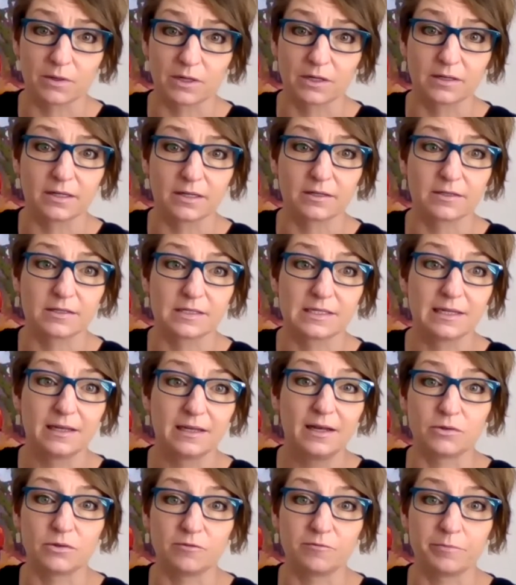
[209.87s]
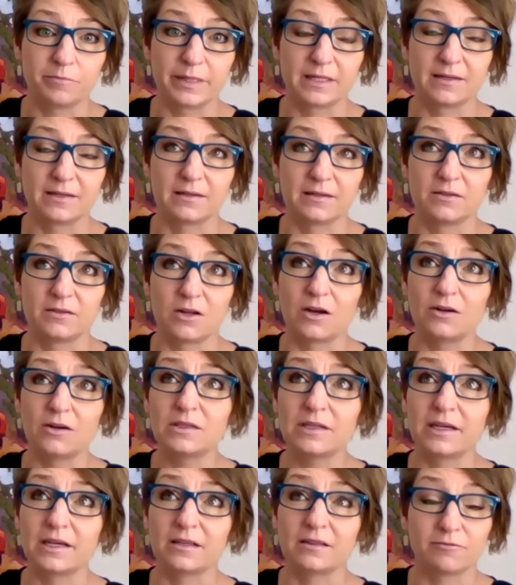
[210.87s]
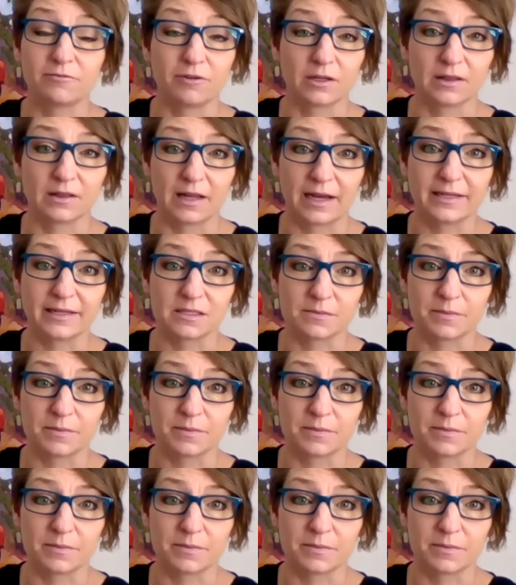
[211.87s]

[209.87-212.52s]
workers who've been not only on the front lines,